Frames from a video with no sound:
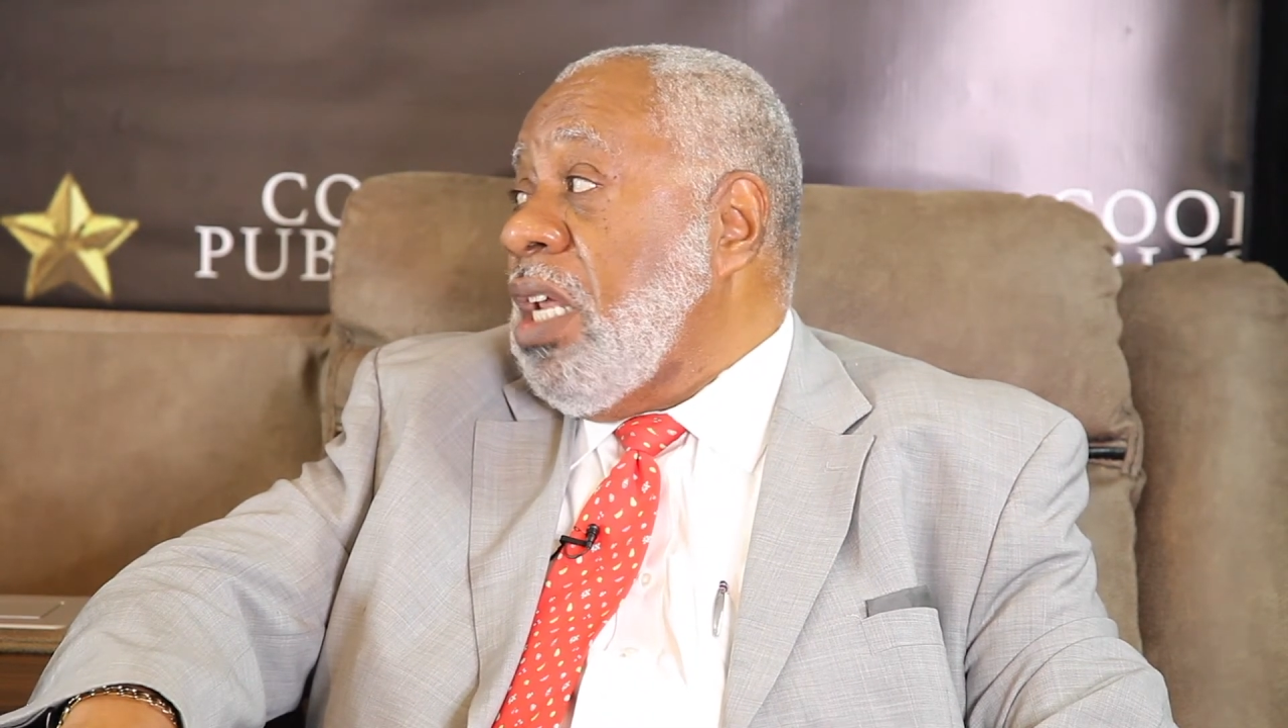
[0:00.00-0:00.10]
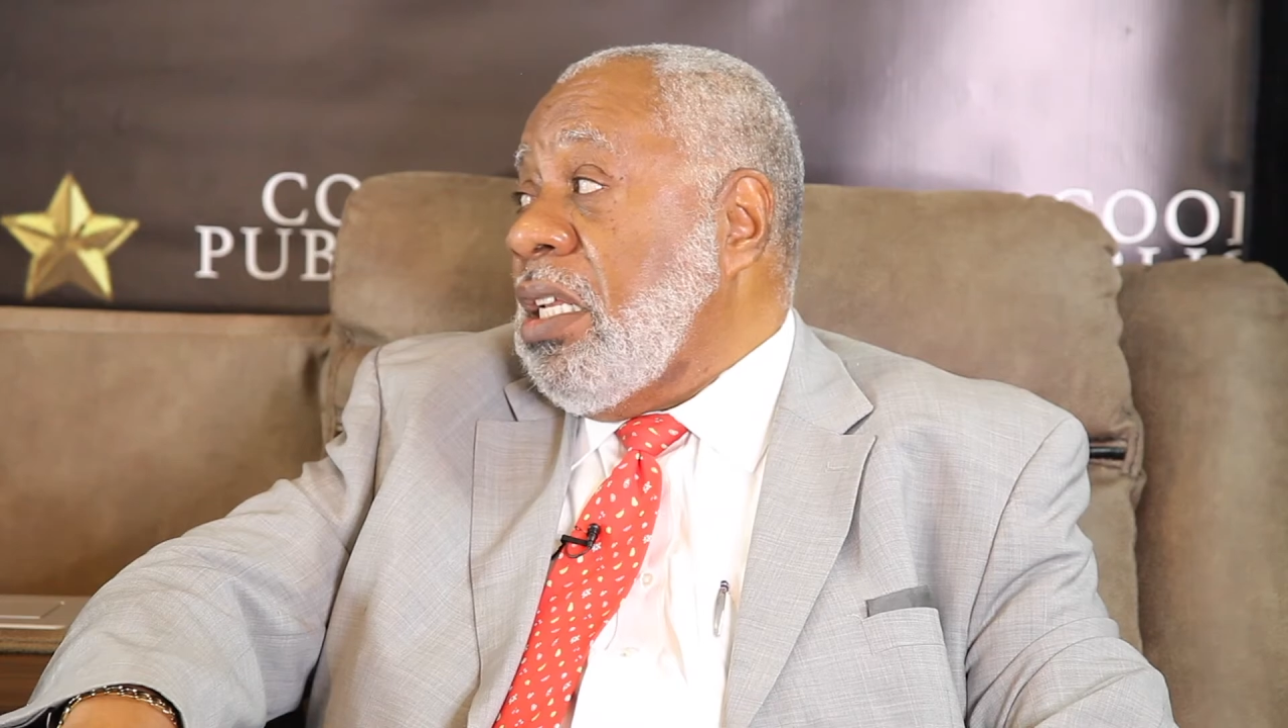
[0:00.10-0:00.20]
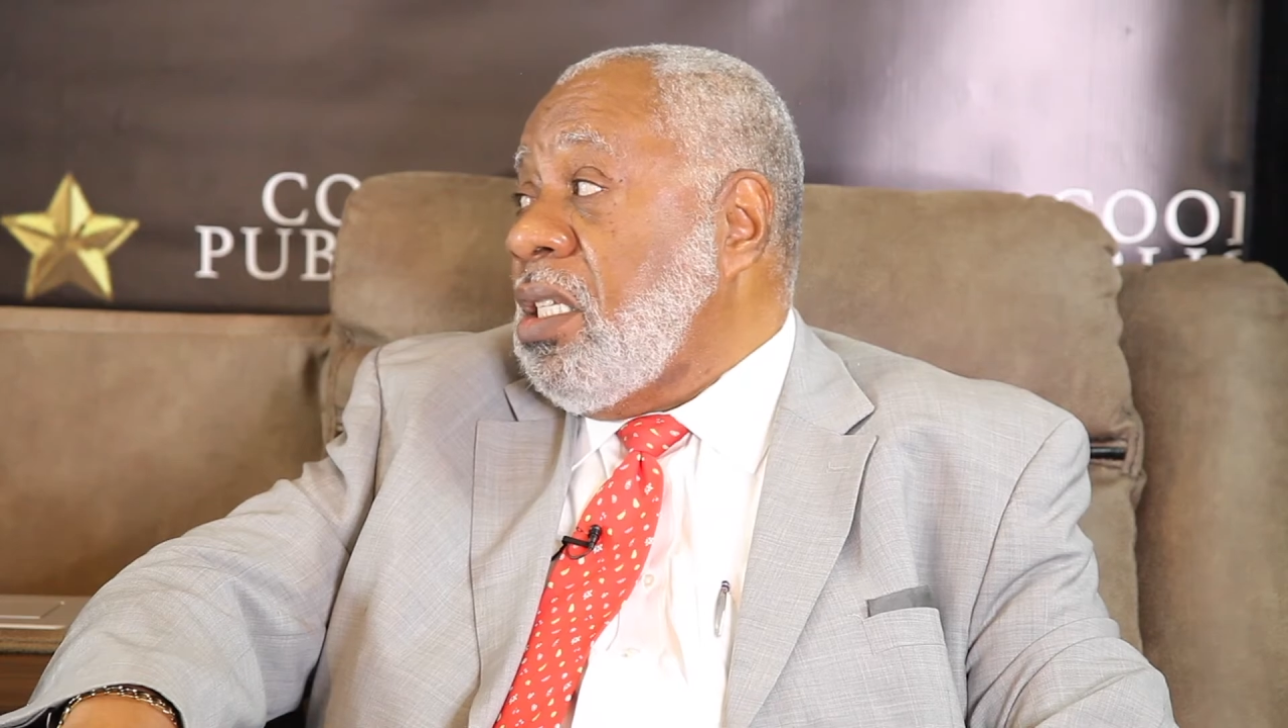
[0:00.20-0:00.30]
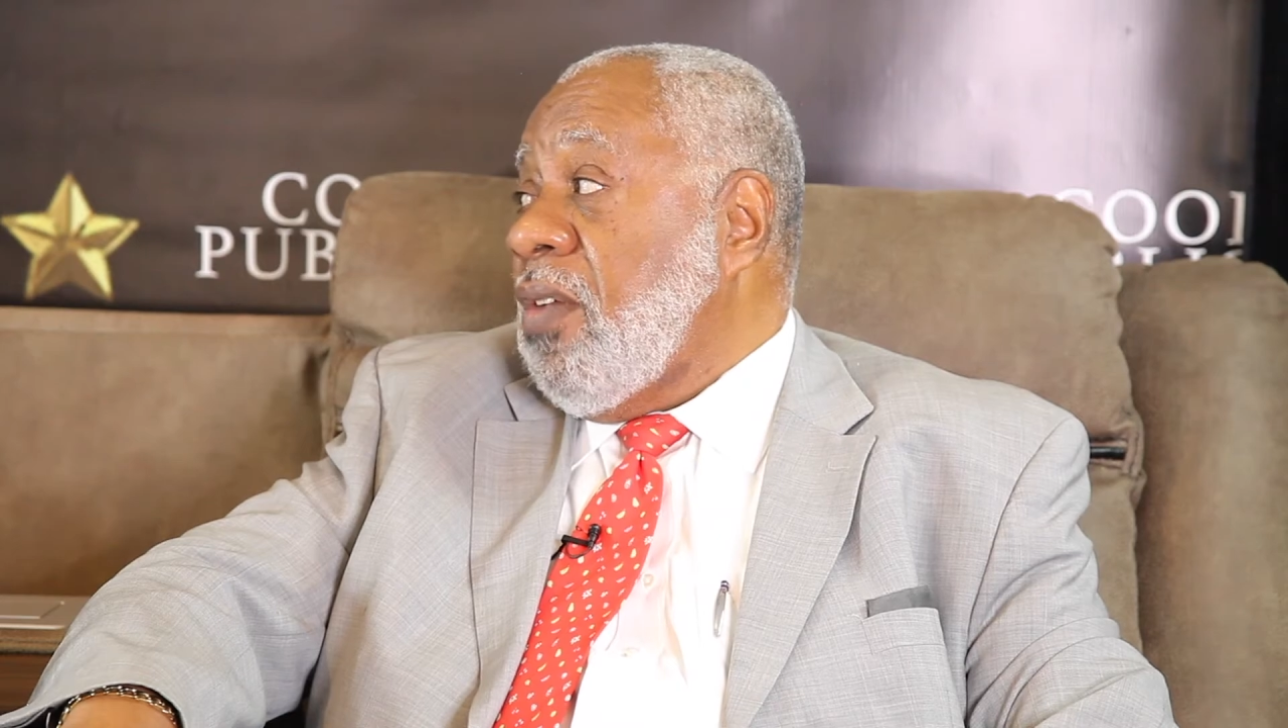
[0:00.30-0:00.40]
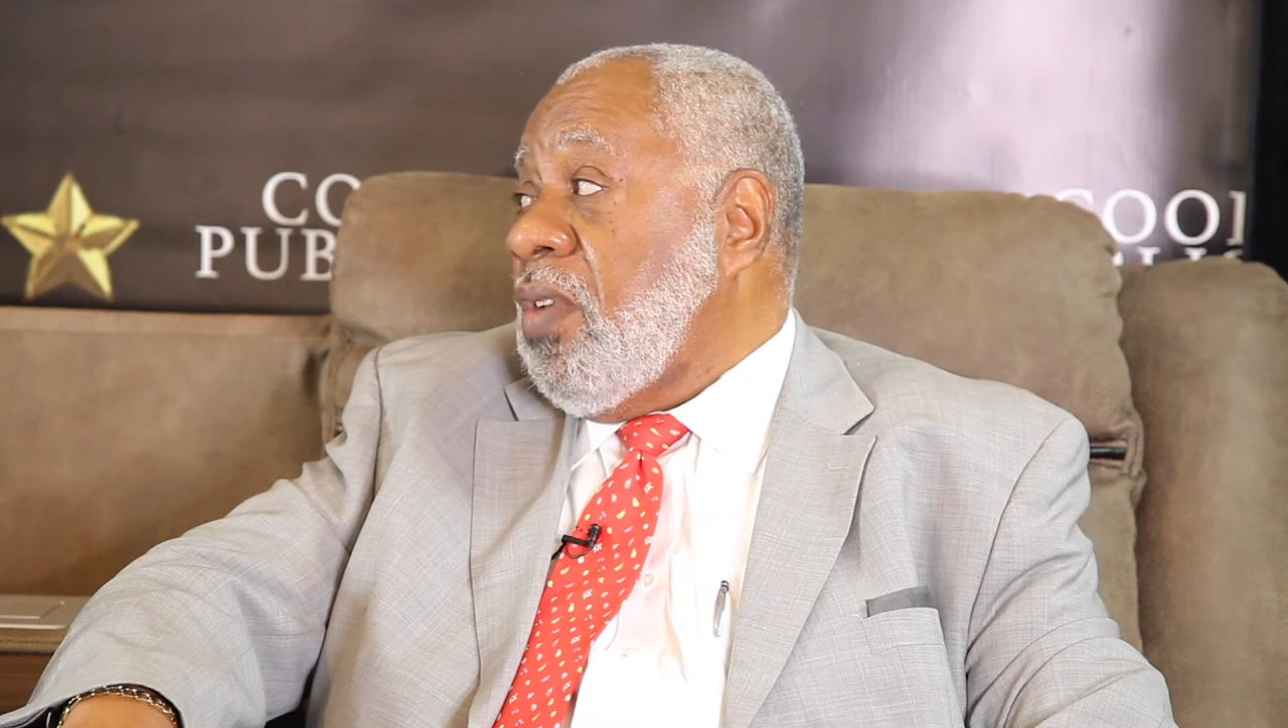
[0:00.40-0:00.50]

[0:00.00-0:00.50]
state's